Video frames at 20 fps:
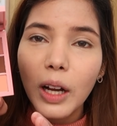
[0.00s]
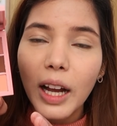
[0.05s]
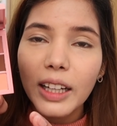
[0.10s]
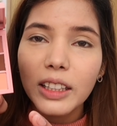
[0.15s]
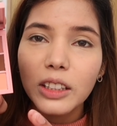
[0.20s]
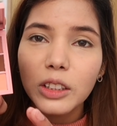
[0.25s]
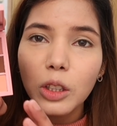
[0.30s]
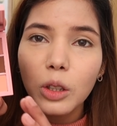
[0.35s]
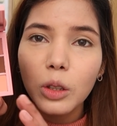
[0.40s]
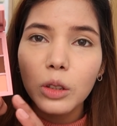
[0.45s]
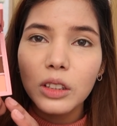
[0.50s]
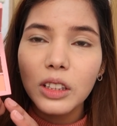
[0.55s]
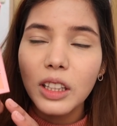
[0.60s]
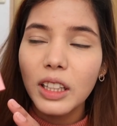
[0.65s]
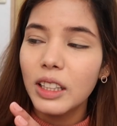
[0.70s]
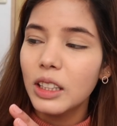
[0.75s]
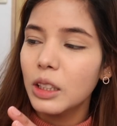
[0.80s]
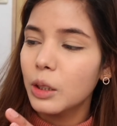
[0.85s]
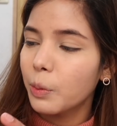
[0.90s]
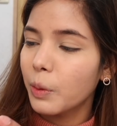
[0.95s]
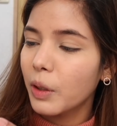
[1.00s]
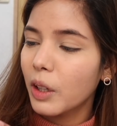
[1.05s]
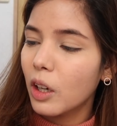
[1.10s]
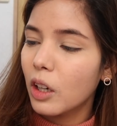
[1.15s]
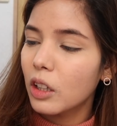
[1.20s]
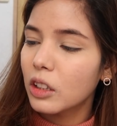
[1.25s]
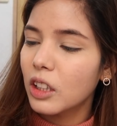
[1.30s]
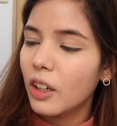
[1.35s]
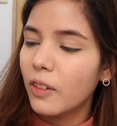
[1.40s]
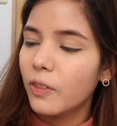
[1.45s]
I chose this
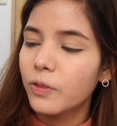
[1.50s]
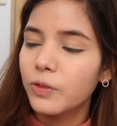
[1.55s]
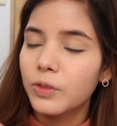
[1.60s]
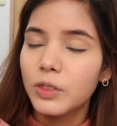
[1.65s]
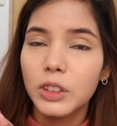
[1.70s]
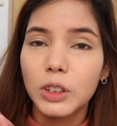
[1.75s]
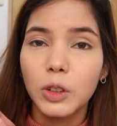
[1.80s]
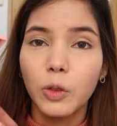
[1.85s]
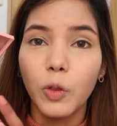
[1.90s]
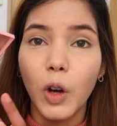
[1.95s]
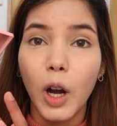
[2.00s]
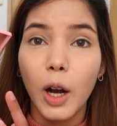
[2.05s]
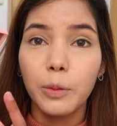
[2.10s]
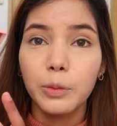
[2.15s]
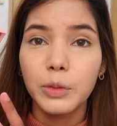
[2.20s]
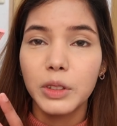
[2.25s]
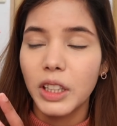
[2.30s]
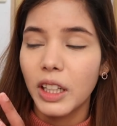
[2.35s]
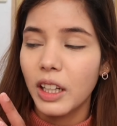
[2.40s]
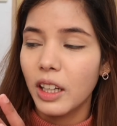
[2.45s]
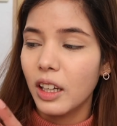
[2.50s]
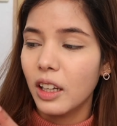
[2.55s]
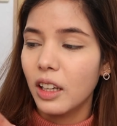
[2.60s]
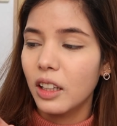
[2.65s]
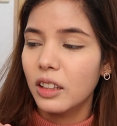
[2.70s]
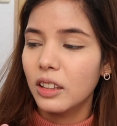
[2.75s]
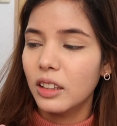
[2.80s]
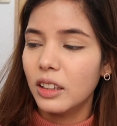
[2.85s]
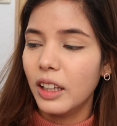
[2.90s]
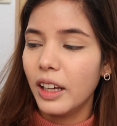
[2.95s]
because of warm
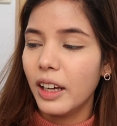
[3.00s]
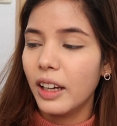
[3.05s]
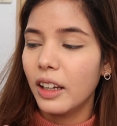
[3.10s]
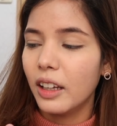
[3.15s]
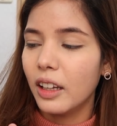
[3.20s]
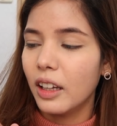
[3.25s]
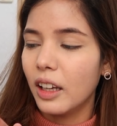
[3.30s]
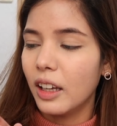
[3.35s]
shade there,